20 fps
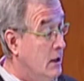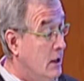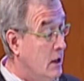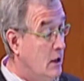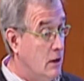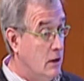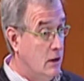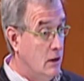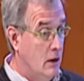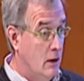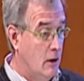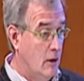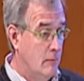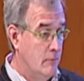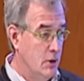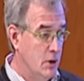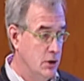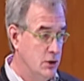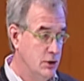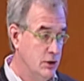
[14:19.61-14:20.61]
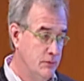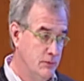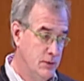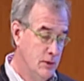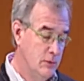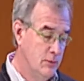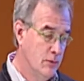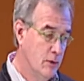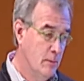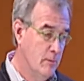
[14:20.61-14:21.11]
It um,
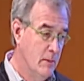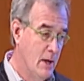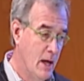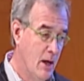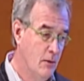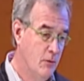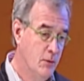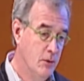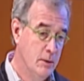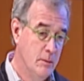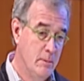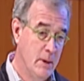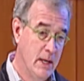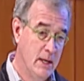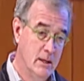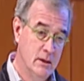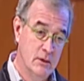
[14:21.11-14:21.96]
shifted from alpha and beta.